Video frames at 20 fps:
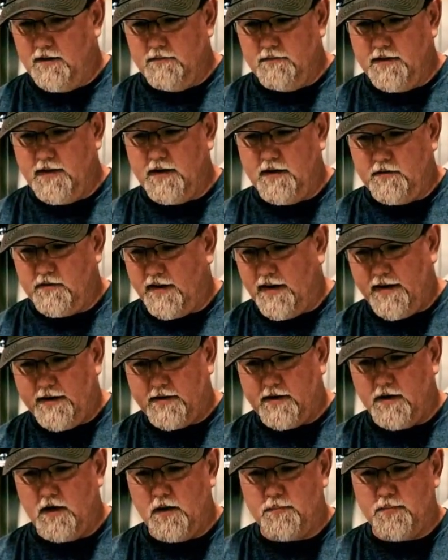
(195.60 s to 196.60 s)
let it
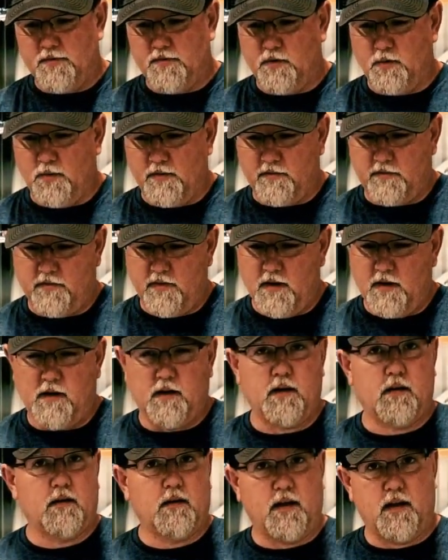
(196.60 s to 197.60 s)
tack up, do its
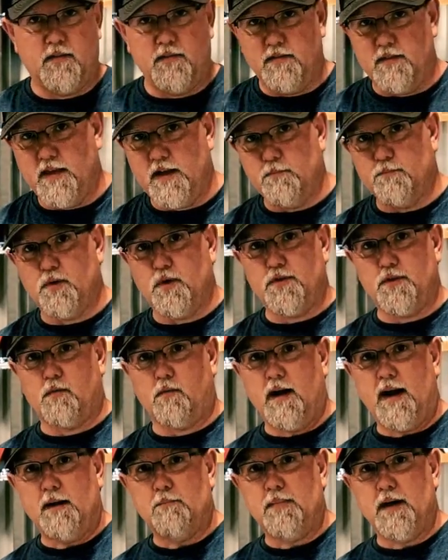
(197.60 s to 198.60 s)
thing, and then put the
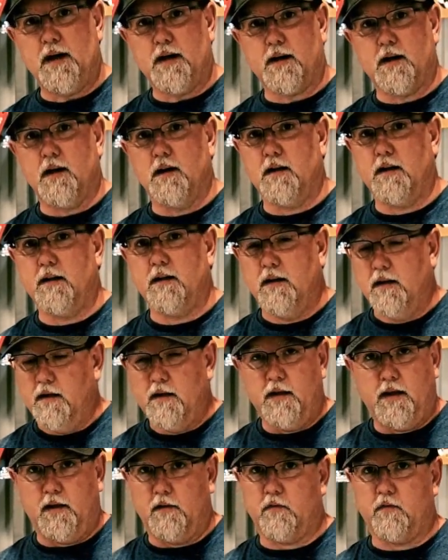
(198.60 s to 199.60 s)
wrap back on it.
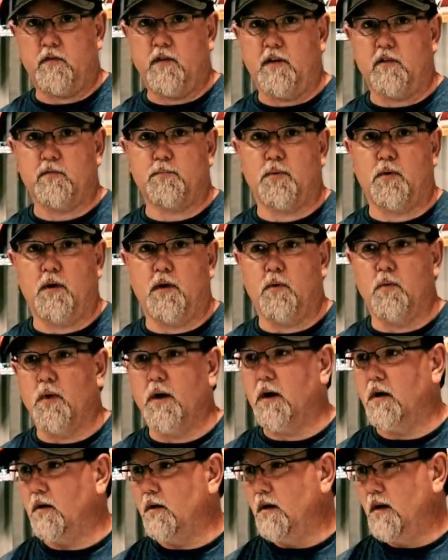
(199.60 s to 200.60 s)
It sticks pretty
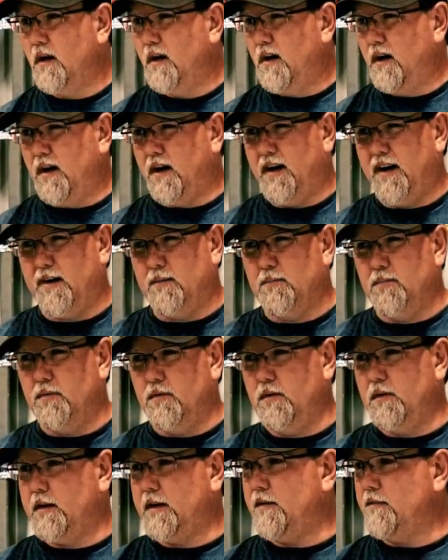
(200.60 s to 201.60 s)
well. I
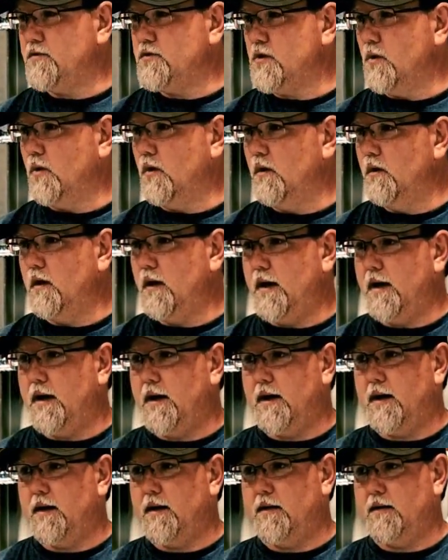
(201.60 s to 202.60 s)
believe Joel
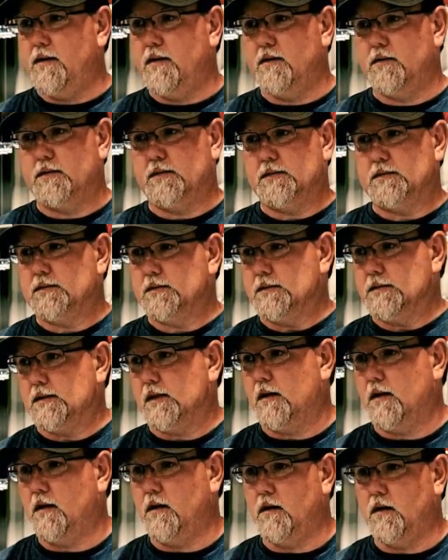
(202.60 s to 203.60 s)
had
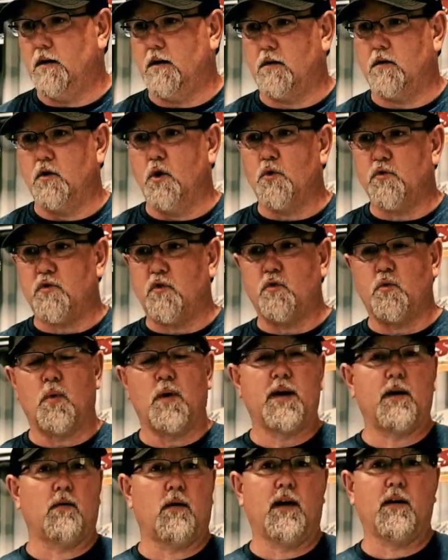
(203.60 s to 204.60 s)
close to
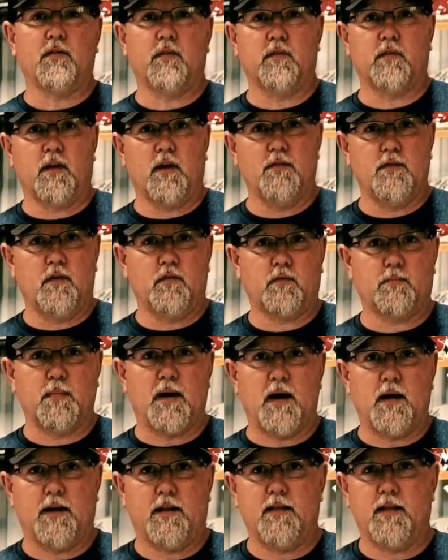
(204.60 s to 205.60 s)
20 races on this
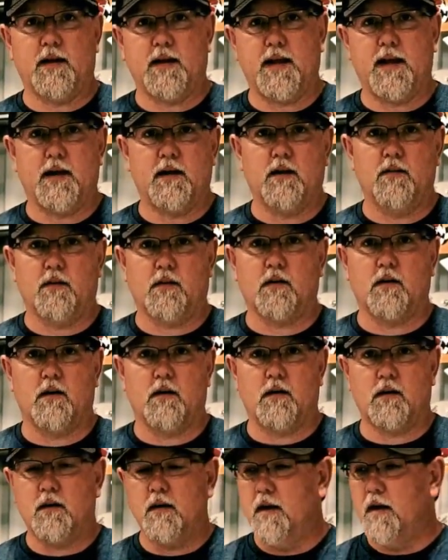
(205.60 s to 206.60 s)
body that he had on the
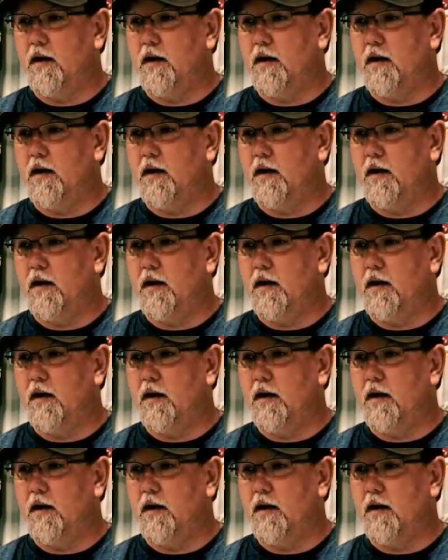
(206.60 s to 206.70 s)
car,